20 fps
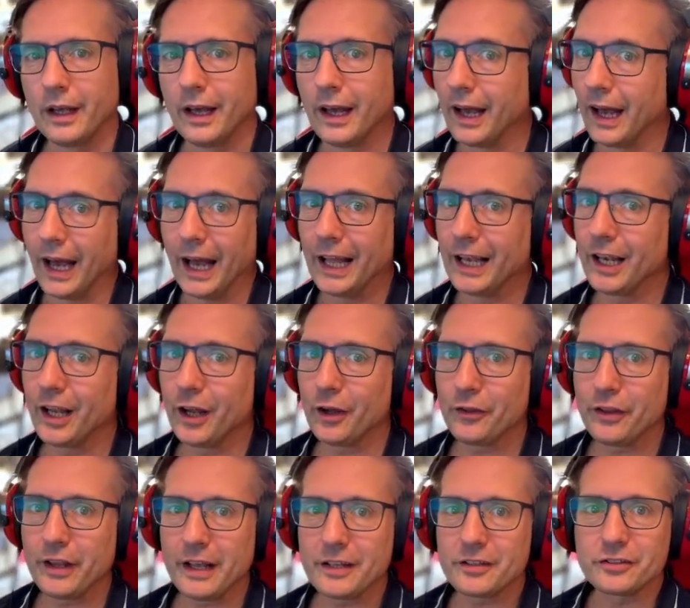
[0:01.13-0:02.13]
Hello
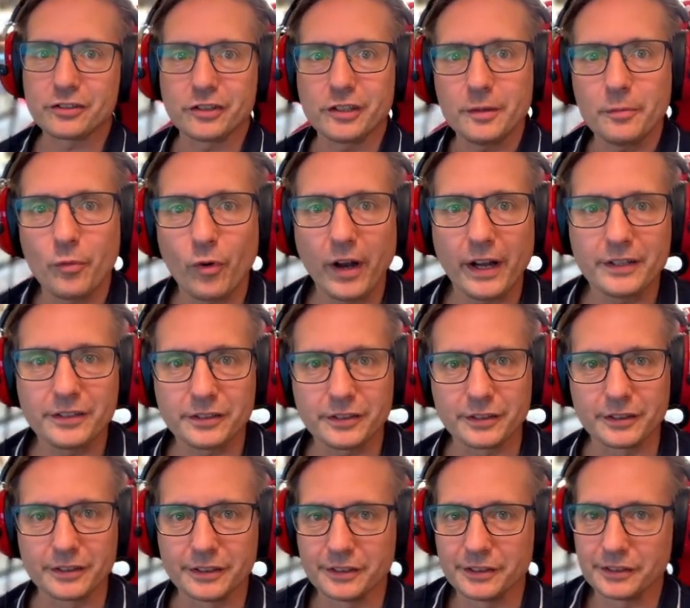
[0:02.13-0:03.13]
there, sim
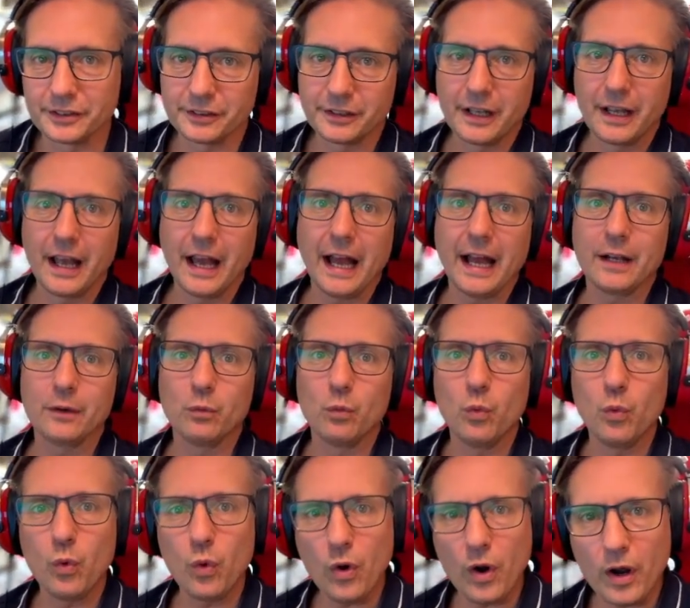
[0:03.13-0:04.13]
racers,
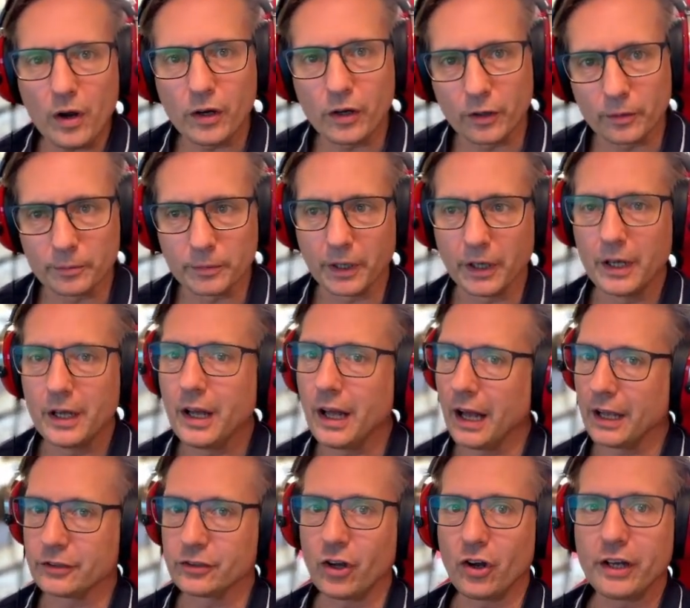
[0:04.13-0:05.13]
and welcome
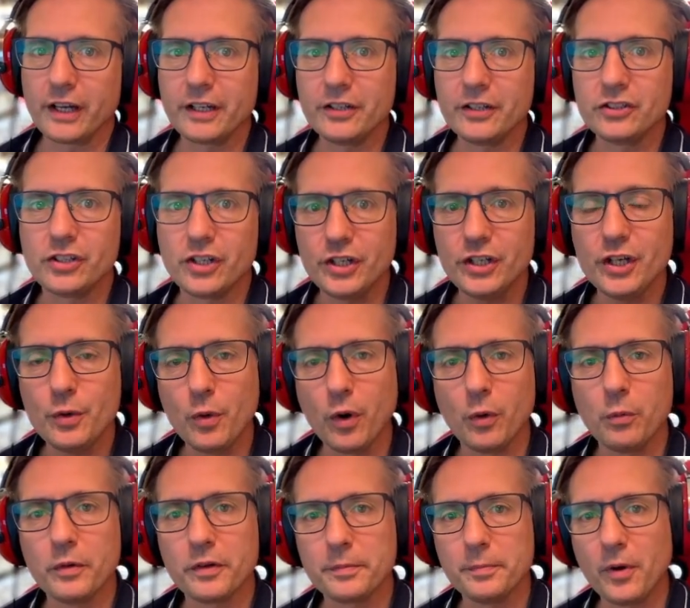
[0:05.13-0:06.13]
as I continue
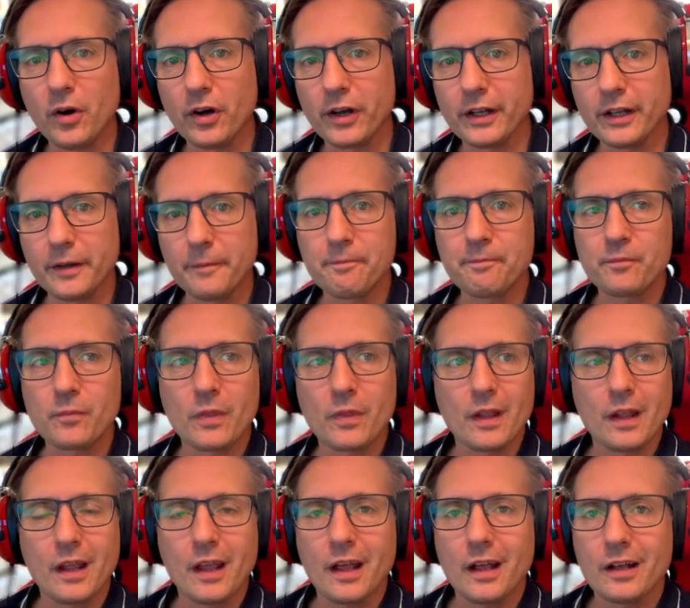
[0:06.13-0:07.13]
on with my
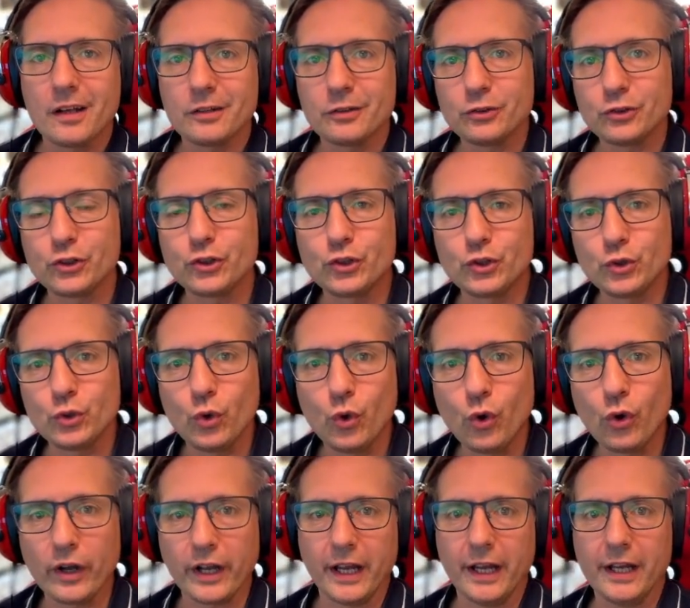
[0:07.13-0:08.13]

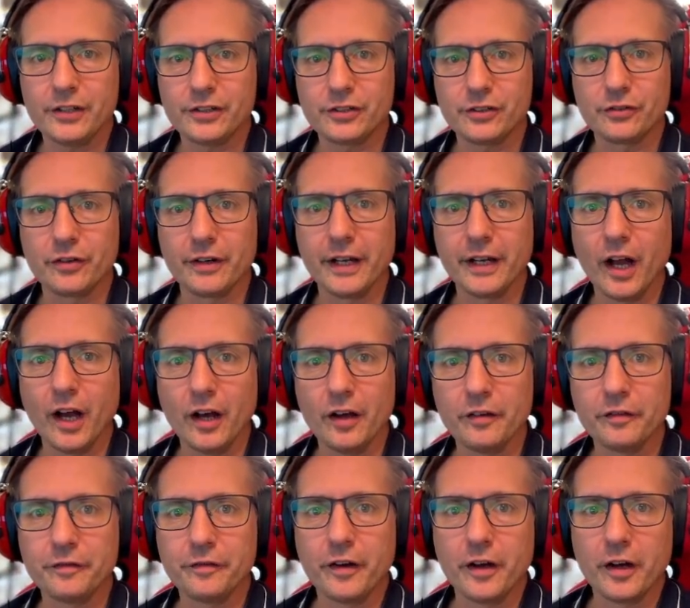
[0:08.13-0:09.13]
short history
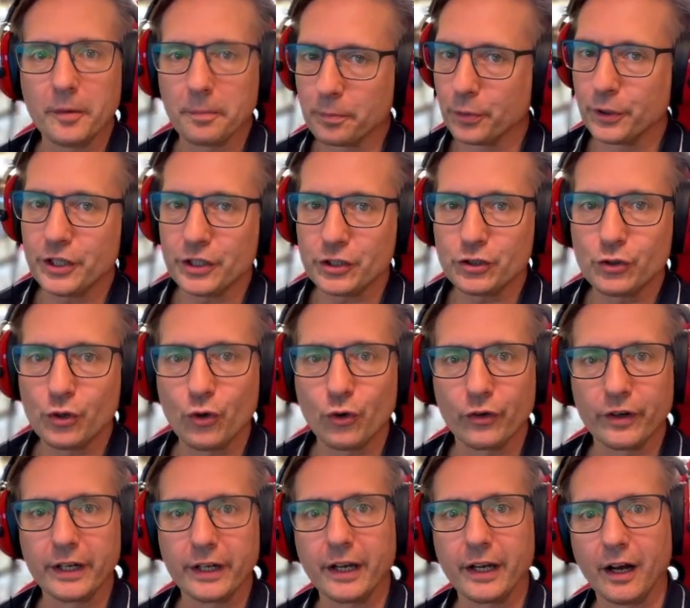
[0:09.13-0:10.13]
of British
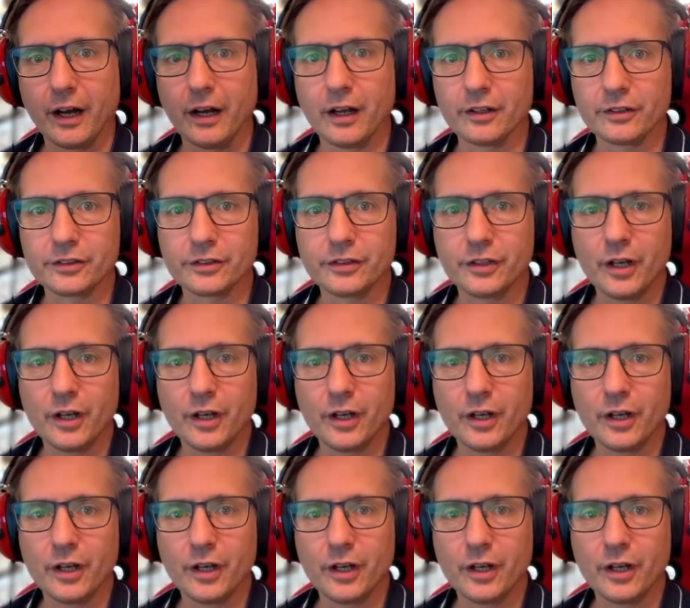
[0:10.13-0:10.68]
touring cars.